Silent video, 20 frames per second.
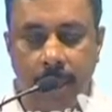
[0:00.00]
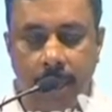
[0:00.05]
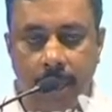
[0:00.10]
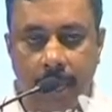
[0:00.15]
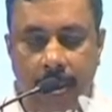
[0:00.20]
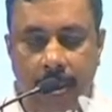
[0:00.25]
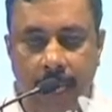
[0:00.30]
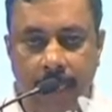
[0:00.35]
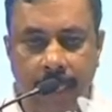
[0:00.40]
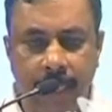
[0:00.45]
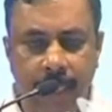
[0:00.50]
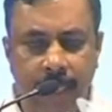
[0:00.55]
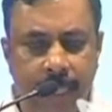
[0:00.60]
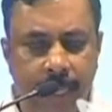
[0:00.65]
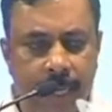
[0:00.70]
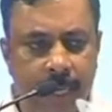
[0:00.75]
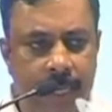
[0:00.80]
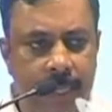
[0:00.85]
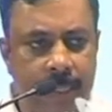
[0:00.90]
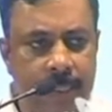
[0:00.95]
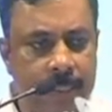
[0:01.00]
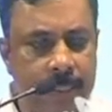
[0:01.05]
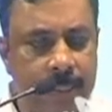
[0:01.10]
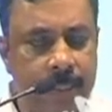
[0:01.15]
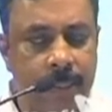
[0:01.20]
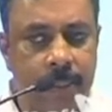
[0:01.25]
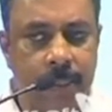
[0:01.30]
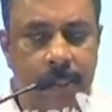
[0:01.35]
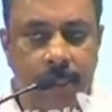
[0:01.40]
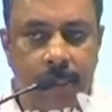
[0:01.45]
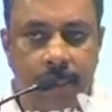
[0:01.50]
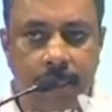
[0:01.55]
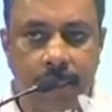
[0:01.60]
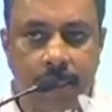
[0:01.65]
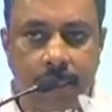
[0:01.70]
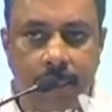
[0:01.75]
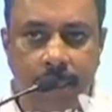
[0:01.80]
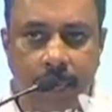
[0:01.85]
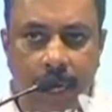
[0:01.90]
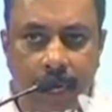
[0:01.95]
I think there is
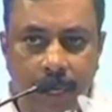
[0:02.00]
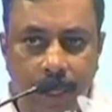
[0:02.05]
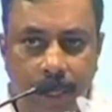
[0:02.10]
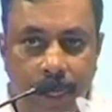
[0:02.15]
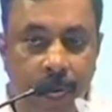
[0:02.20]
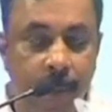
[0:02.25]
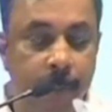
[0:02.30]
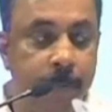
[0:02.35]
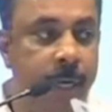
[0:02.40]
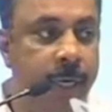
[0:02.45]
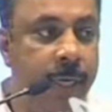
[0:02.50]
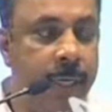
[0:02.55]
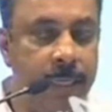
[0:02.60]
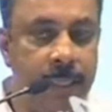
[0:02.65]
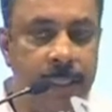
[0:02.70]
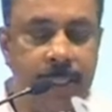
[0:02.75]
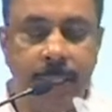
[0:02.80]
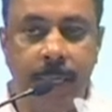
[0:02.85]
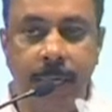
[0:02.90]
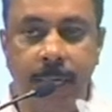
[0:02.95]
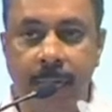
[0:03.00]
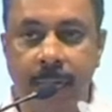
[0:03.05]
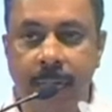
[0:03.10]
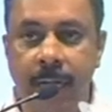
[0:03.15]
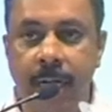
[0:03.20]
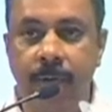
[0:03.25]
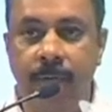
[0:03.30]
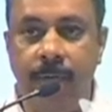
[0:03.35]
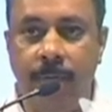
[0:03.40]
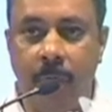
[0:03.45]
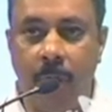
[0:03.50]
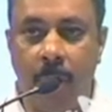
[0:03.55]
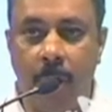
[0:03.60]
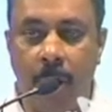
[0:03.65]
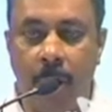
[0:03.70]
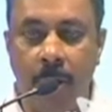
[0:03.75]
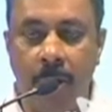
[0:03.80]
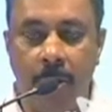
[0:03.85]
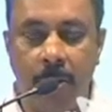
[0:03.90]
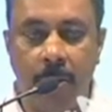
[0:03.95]
a tremendous need
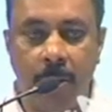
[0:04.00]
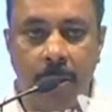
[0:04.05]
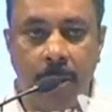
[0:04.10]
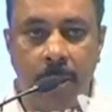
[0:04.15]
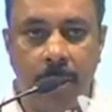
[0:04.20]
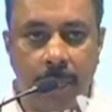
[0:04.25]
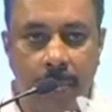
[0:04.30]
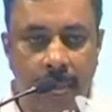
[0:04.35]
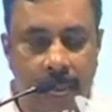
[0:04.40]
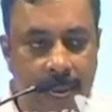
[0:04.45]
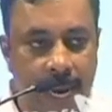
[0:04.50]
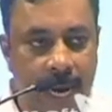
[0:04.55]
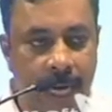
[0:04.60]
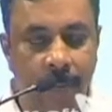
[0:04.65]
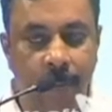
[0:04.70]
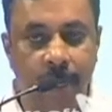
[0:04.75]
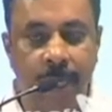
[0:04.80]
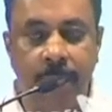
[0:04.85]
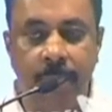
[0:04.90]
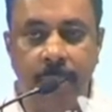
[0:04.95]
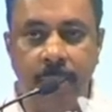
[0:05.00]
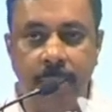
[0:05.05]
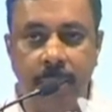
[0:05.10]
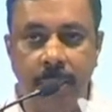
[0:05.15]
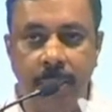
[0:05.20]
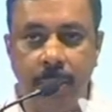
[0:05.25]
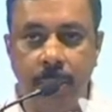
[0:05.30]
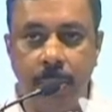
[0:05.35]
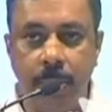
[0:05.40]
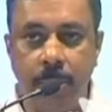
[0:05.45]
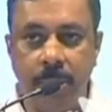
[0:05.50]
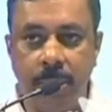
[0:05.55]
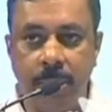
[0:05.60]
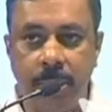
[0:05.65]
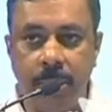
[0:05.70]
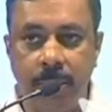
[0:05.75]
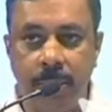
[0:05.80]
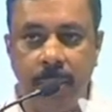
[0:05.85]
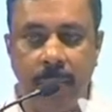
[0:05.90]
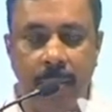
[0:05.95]
for academic institutes
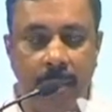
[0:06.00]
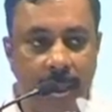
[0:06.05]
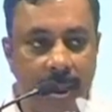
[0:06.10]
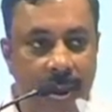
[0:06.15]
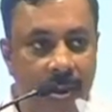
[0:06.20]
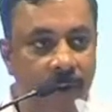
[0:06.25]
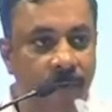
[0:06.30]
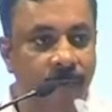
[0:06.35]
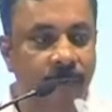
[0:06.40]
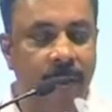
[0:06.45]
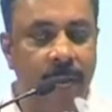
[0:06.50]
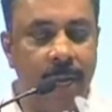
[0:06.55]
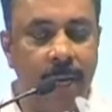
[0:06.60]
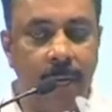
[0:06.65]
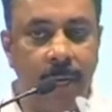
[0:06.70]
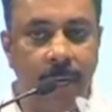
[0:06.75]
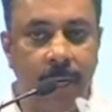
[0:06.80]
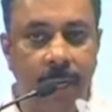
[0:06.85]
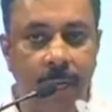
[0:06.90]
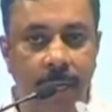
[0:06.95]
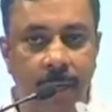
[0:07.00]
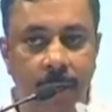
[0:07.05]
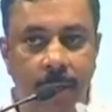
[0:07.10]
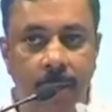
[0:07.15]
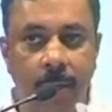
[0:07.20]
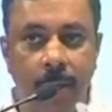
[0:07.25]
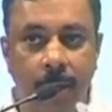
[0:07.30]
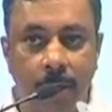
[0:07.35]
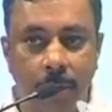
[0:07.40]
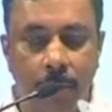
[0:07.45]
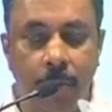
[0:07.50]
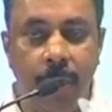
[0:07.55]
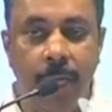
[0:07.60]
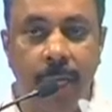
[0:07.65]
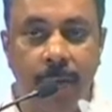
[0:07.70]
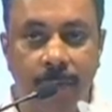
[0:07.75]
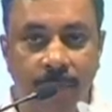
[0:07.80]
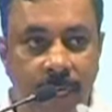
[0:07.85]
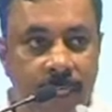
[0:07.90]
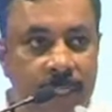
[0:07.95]
and faculty to
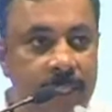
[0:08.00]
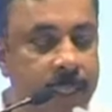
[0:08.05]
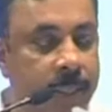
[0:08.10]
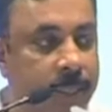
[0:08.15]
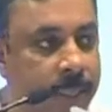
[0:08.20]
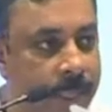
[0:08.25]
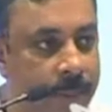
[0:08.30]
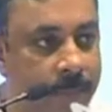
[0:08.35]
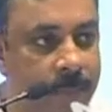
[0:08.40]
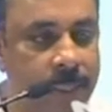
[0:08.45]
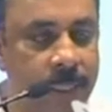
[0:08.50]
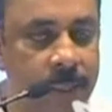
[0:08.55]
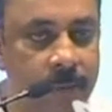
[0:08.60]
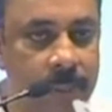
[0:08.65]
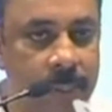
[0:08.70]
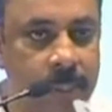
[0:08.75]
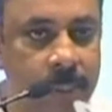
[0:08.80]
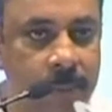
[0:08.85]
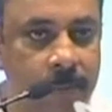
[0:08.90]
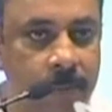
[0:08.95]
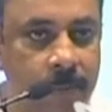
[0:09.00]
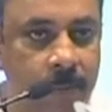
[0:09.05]
invest in themselves.